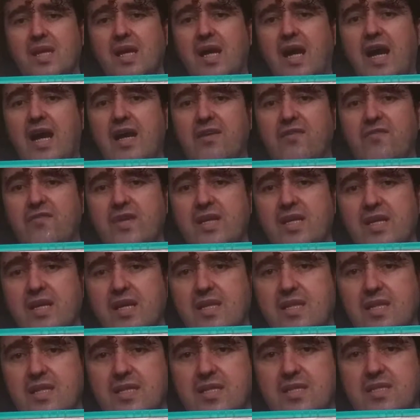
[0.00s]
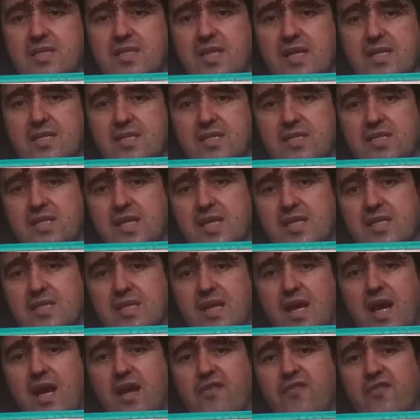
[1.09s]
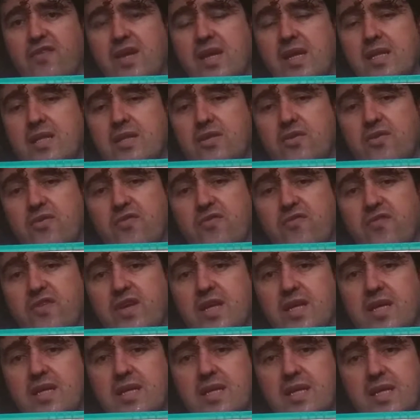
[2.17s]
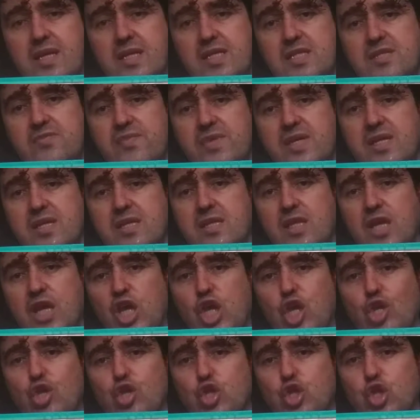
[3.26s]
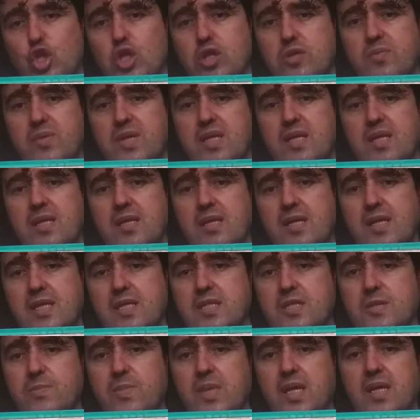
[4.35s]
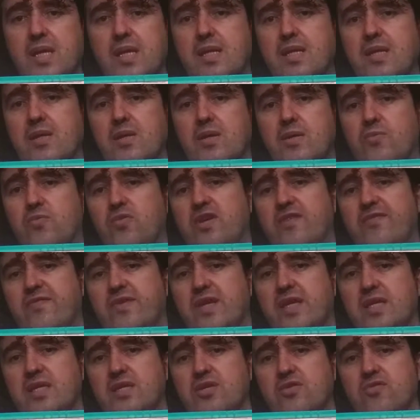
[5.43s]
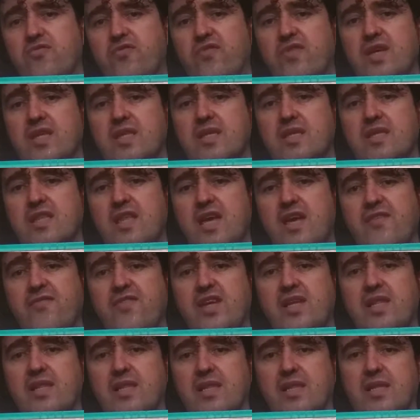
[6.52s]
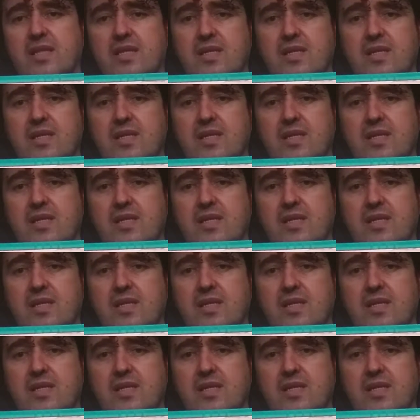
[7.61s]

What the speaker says: I've been, and this doesn't change. I've been, you've been, he's been, she's been, it's been, we've been, you've been, and they've been.